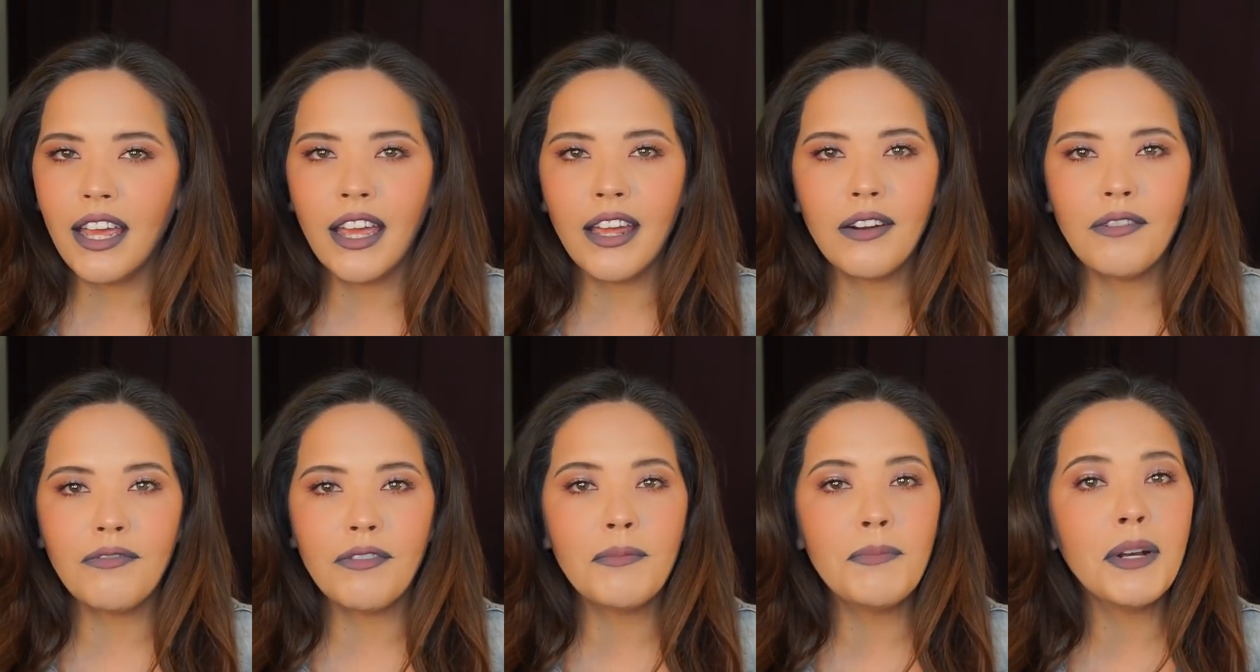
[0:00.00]

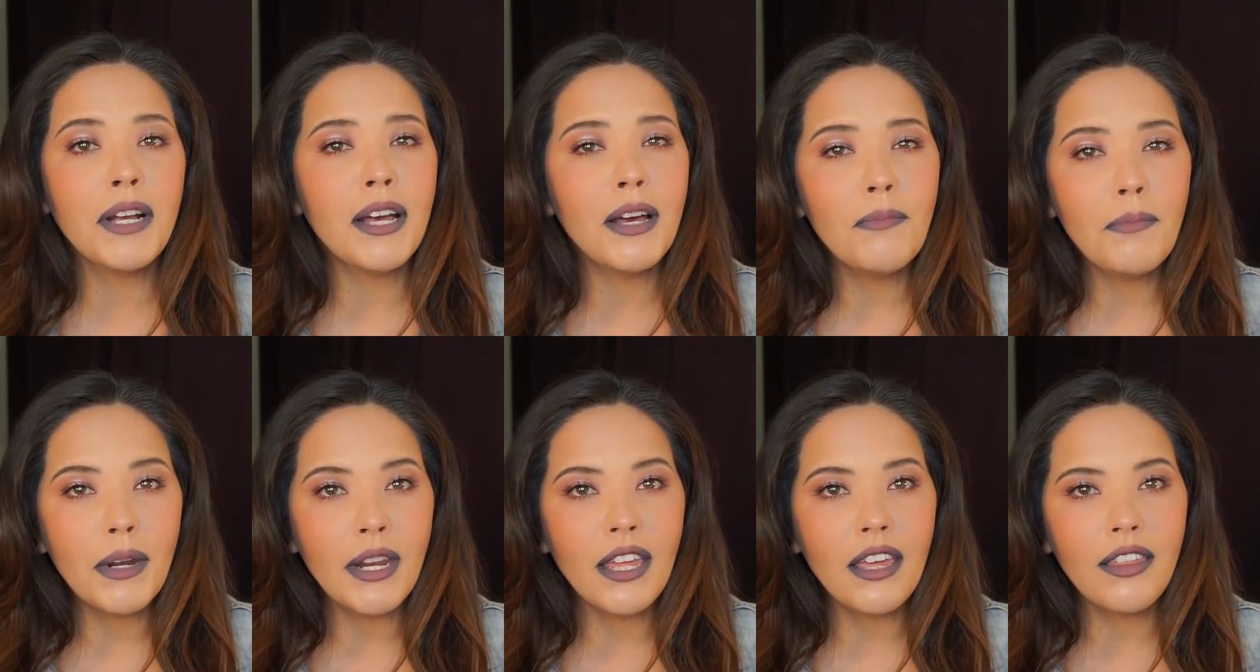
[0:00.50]
and from a
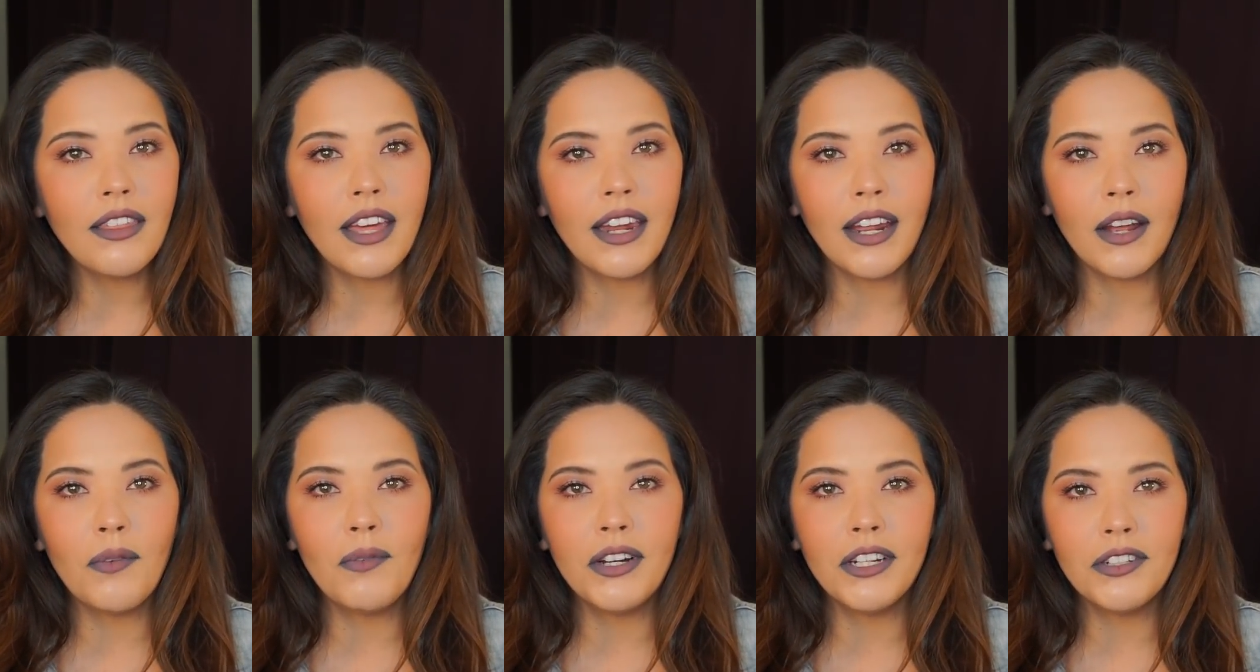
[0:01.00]
company that
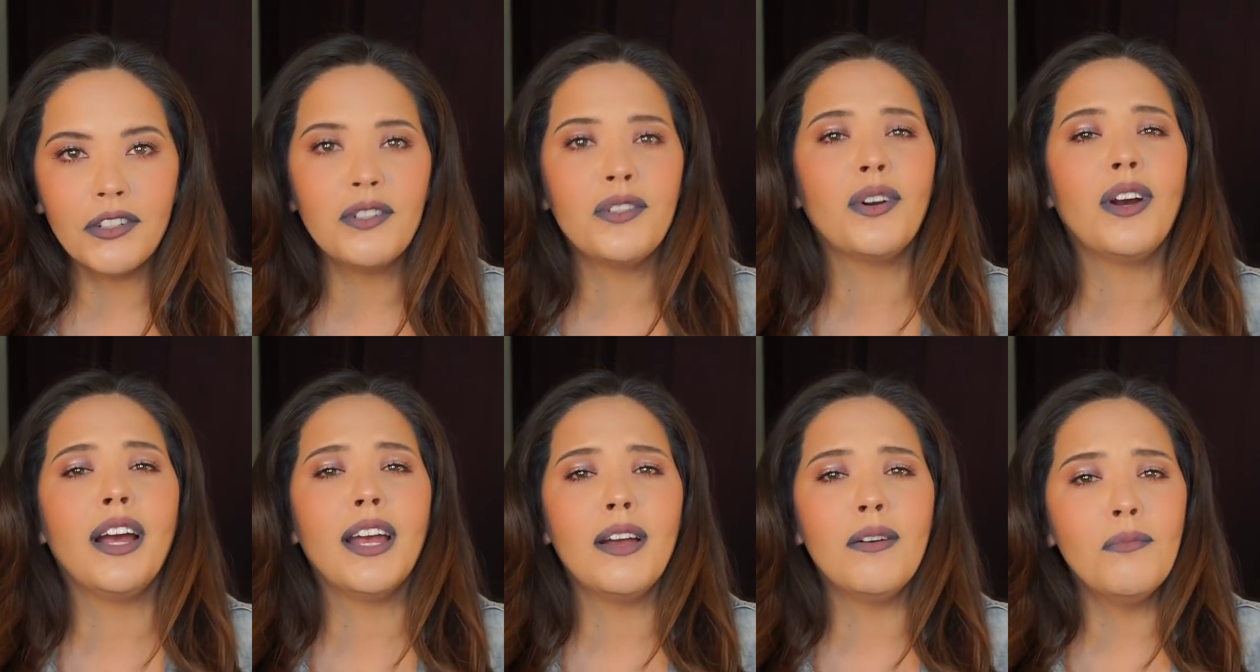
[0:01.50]
I want to
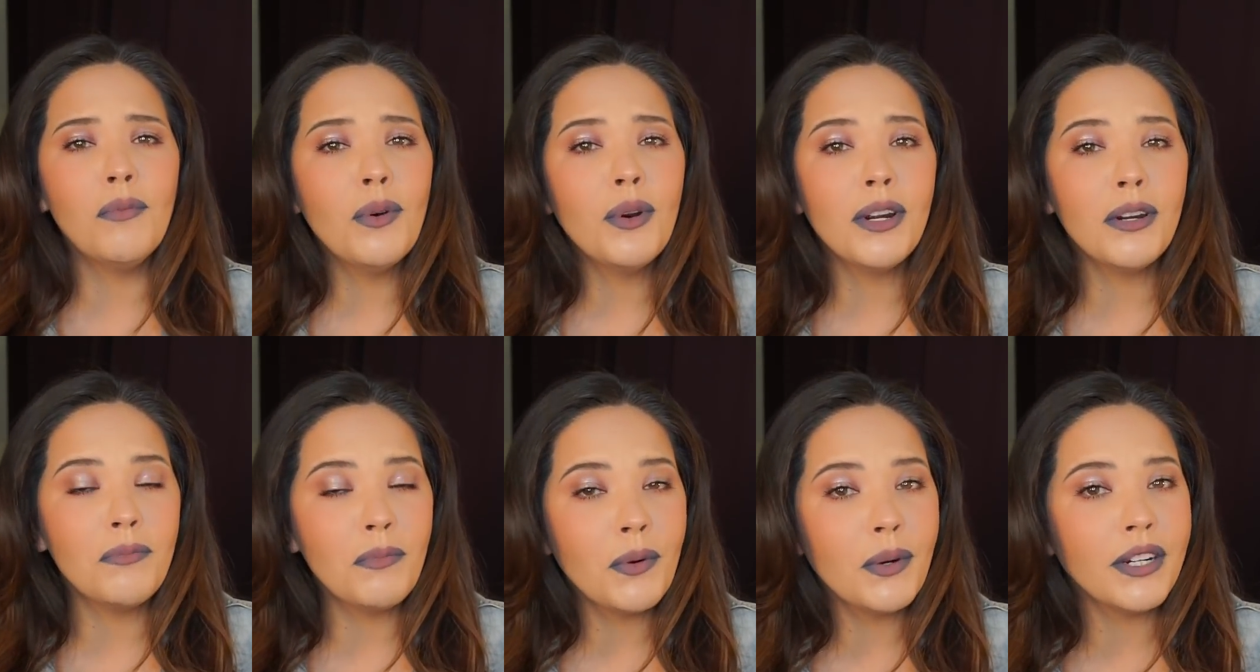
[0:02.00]
try
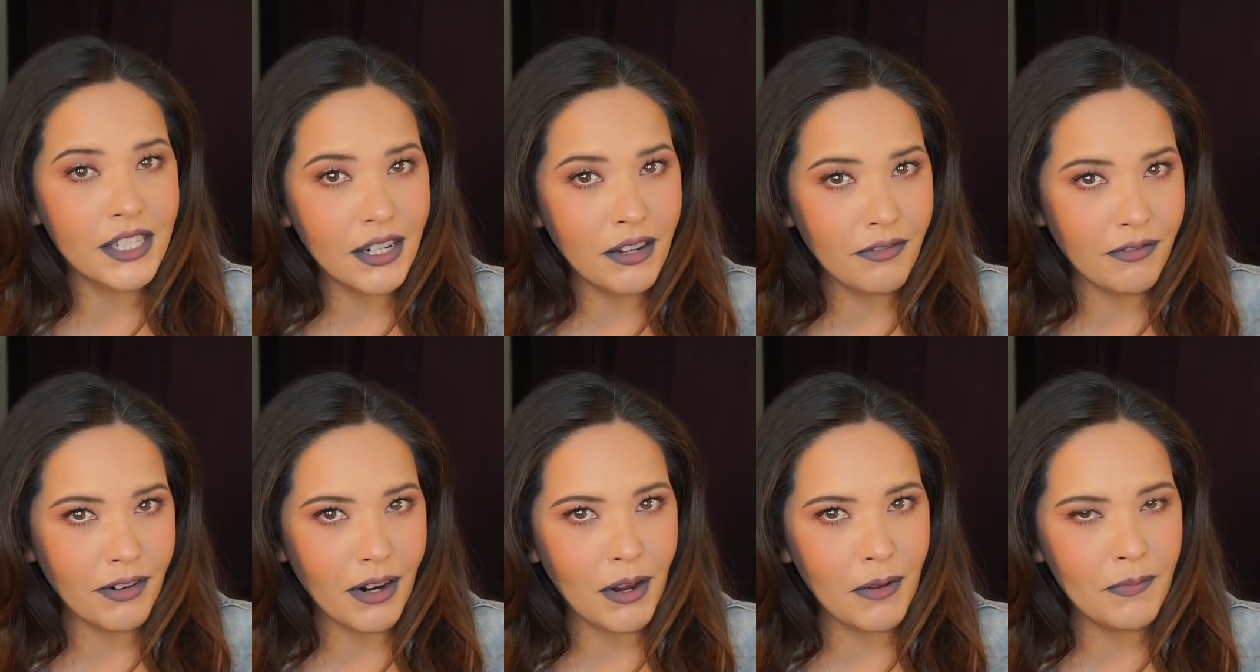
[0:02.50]
more and more
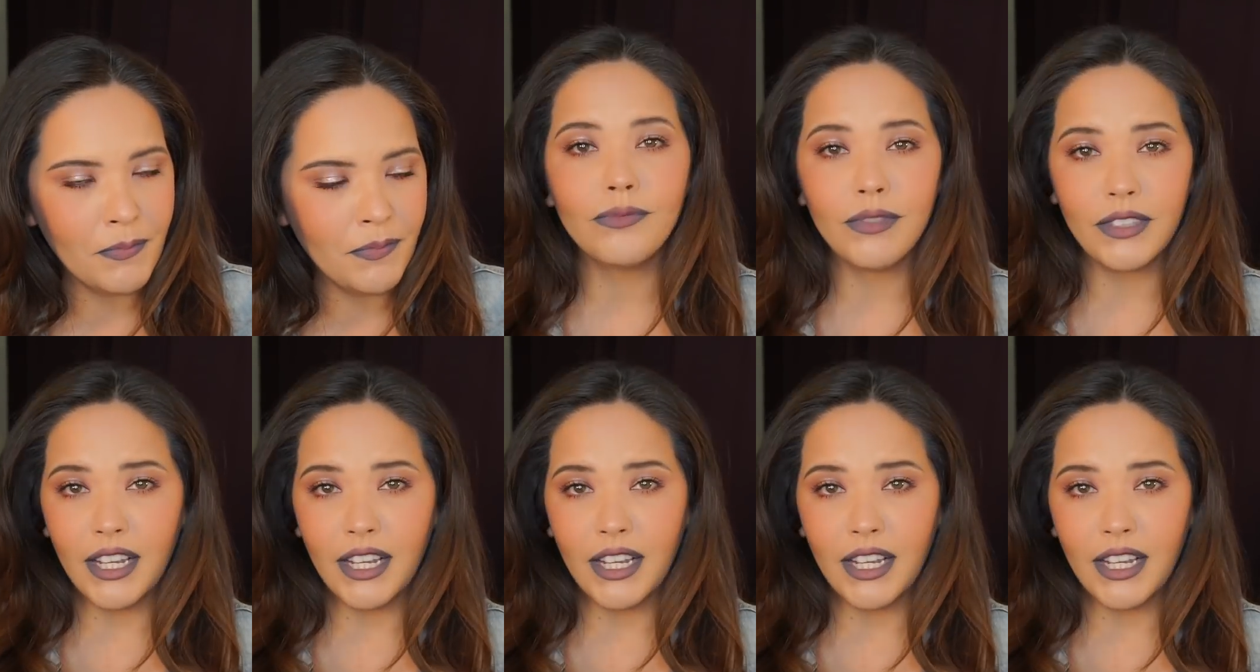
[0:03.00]
stuff from,